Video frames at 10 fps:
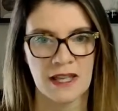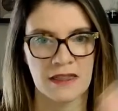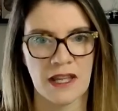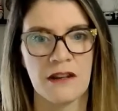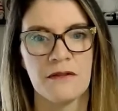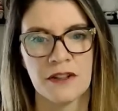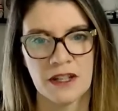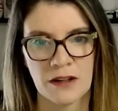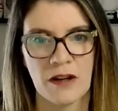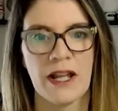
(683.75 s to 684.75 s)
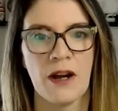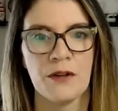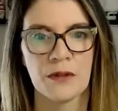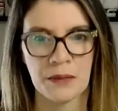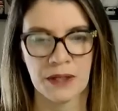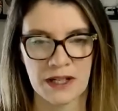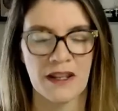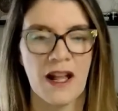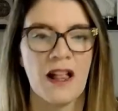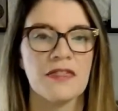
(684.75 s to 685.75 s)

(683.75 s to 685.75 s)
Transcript: and then figure out how to repeat it.